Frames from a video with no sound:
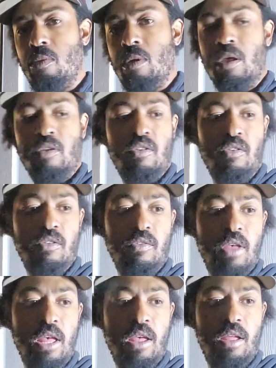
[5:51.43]
inches of
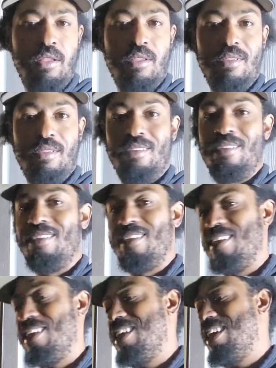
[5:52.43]
head.
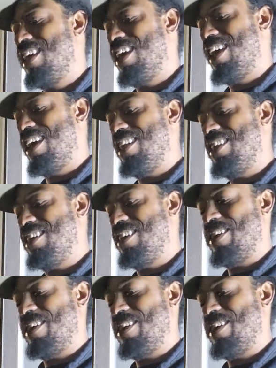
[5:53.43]
And